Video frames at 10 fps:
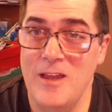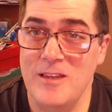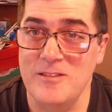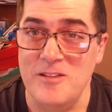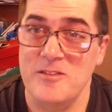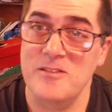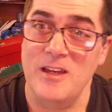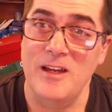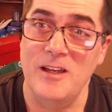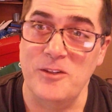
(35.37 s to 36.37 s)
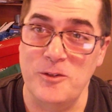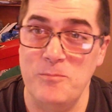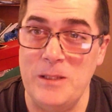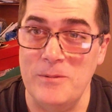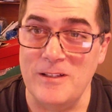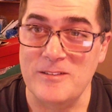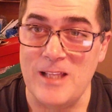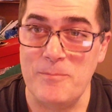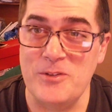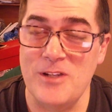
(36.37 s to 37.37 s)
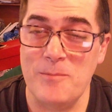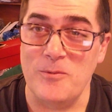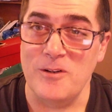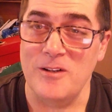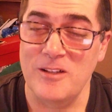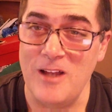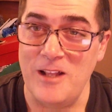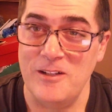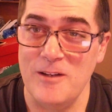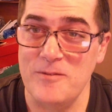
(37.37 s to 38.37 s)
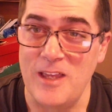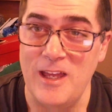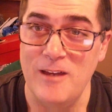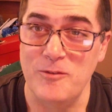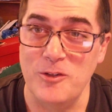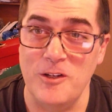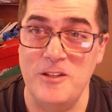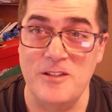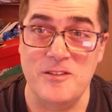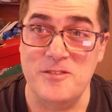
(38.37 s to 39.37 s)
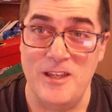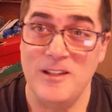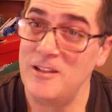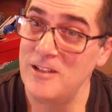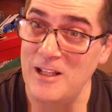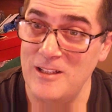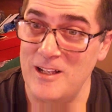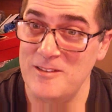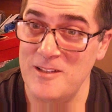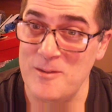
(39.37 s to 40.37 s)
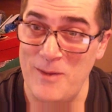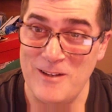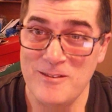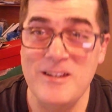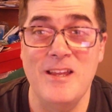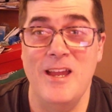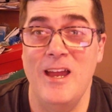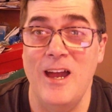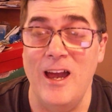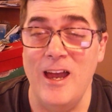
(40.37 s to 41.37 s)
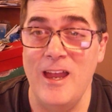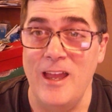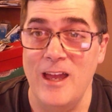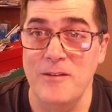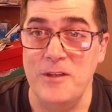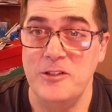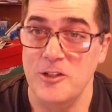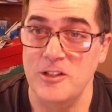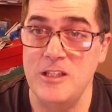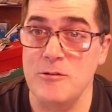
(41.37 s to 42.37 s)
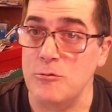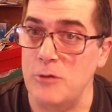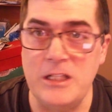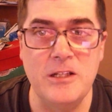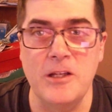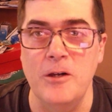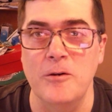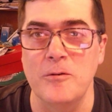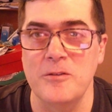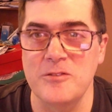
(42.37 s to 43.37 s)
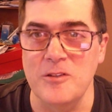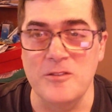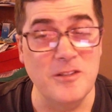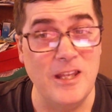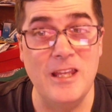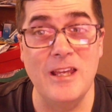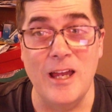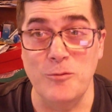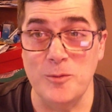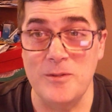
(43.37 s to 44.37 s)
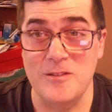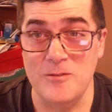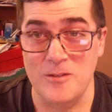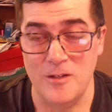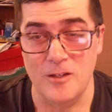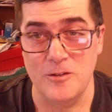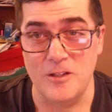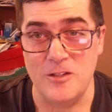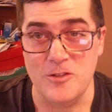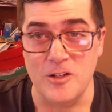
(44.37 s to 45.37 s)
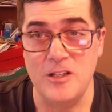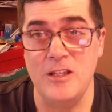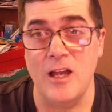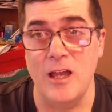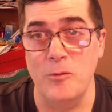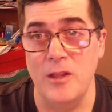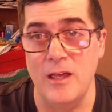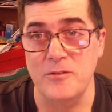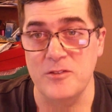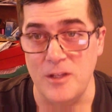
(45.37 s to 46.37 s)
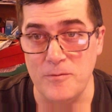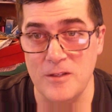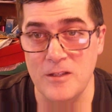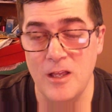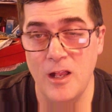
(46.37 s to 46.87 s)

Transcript: since the good people at Stop and Shop were kind enough to have turkeys on sale at 99 cents a pound, I have a turkey ready to go. So today I will be cooking turkey. I will have stuffing.